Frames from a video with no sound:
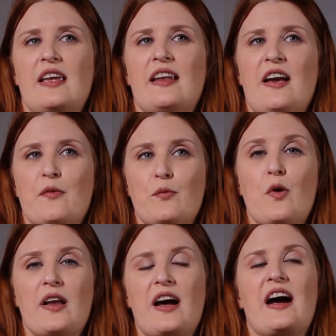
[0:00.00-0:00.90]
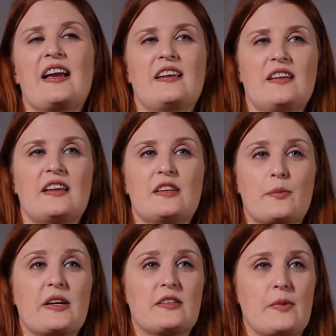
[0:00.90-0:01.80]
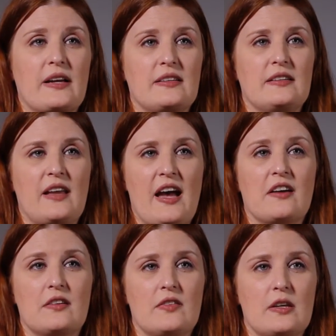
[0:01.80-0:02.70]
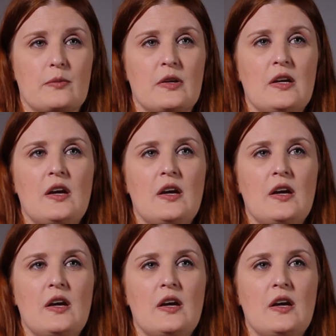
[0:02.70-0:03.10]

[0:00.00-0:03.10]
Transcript: and what I end up expecting out of them,